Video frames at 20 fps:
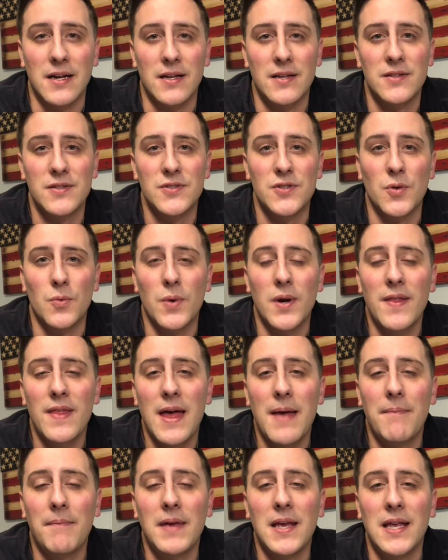So what did
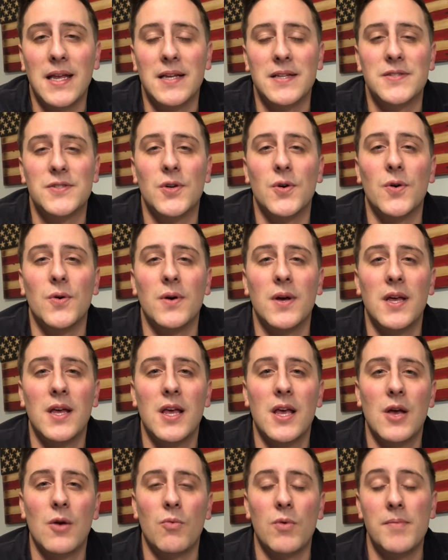that mean? So we